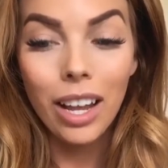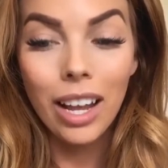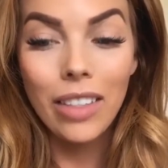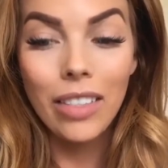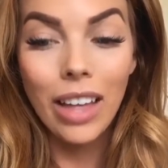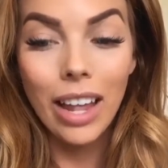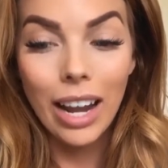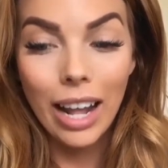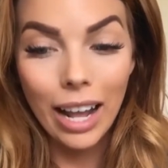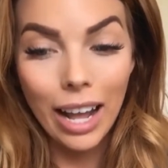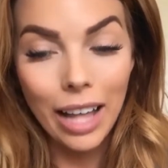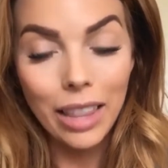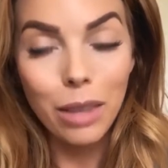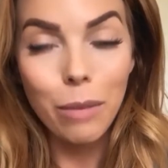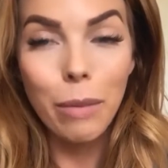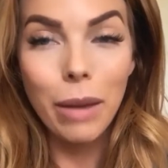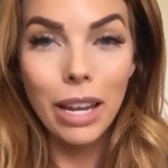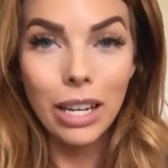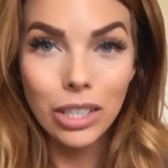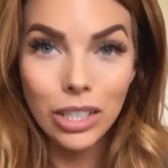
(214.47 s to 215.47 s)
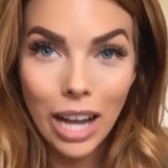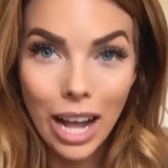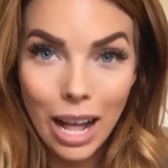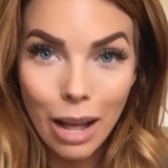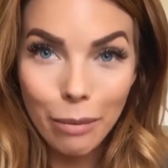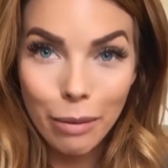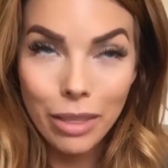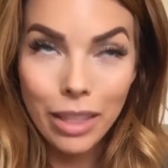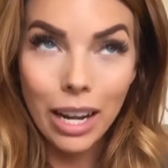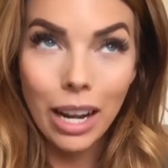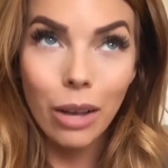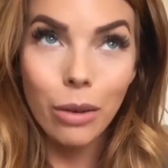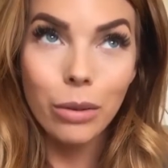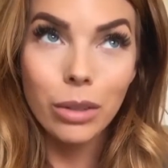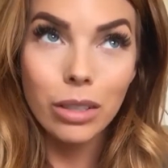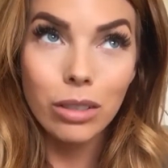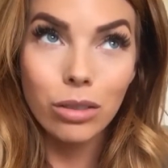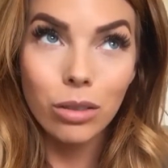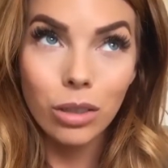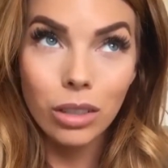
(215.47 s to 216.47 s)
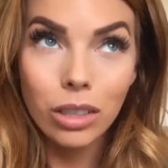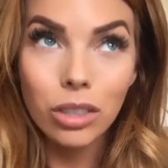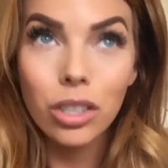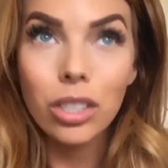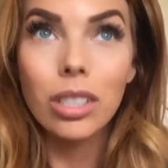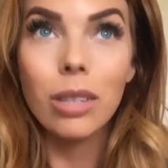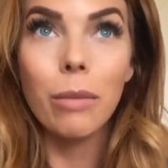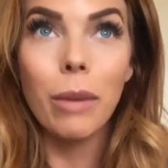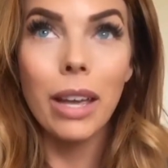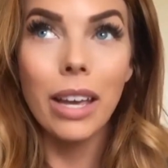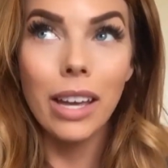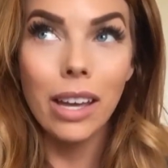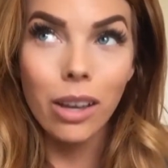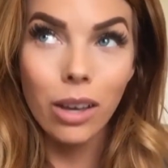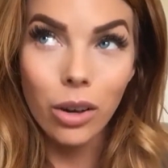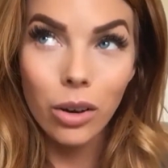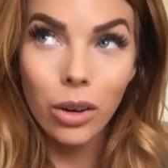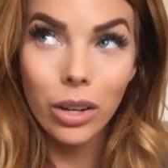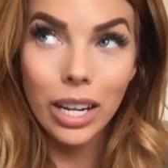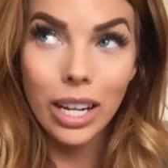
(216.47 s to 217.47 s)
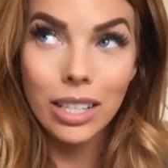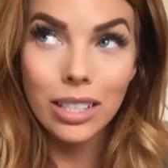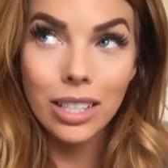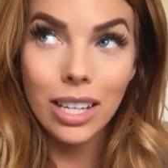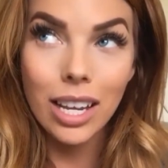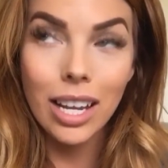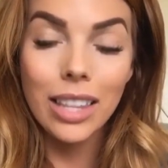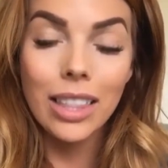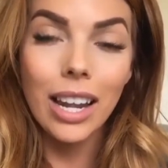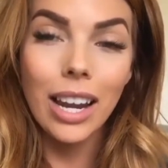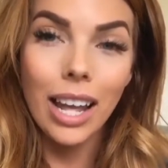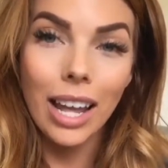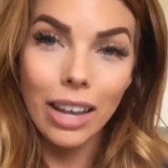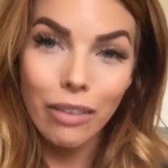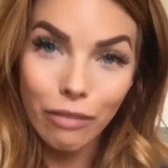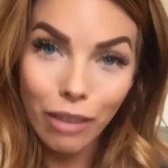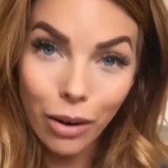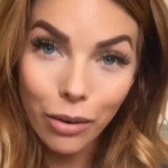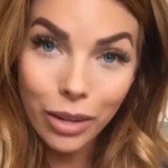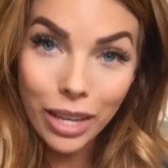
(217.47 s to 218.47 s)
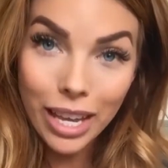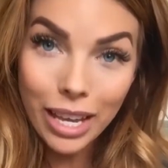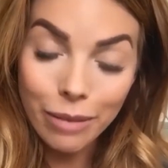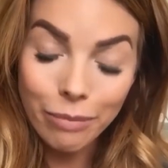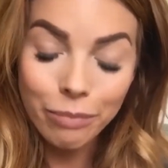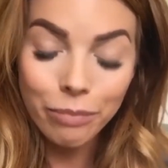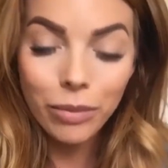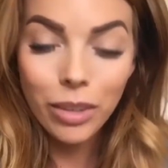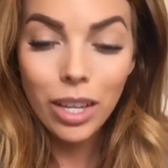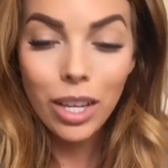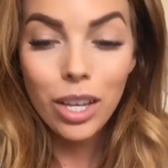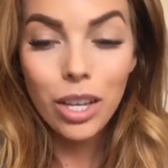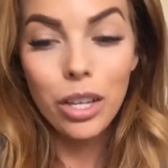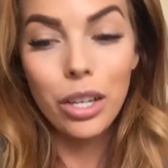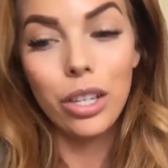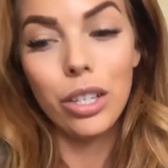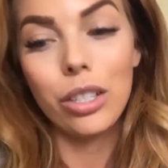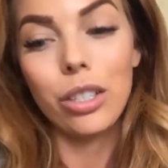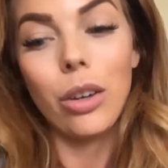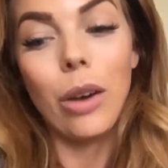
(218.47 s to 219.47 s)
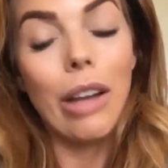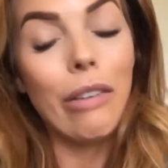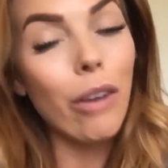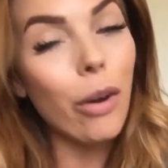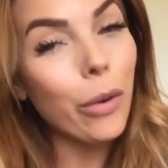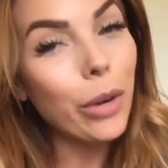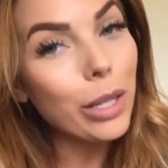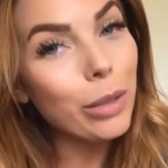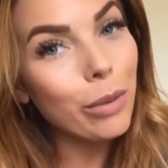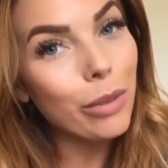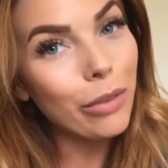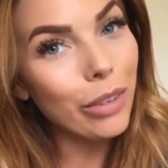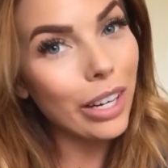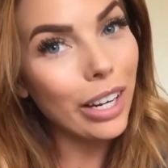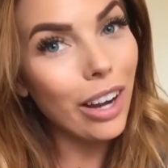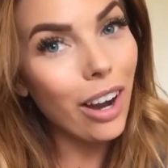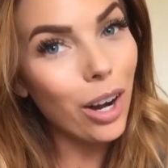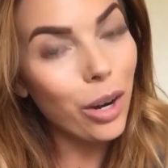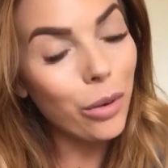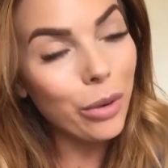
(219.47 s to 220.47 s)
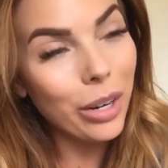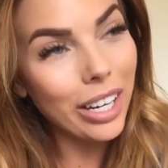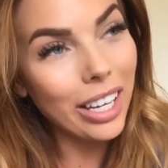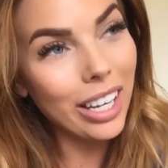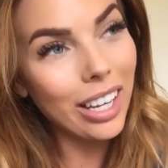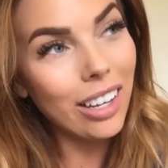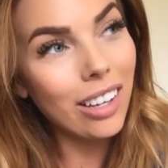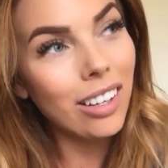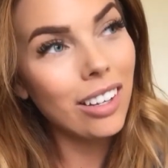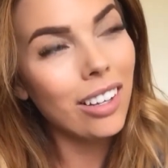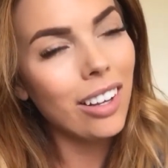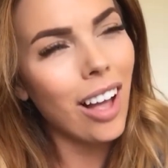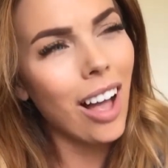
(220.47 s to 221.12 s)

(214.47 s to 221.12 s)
And then I got the bank job, and then I was doing just the bank and go-go dancing, and then I found camp. So I've always been very hardworking.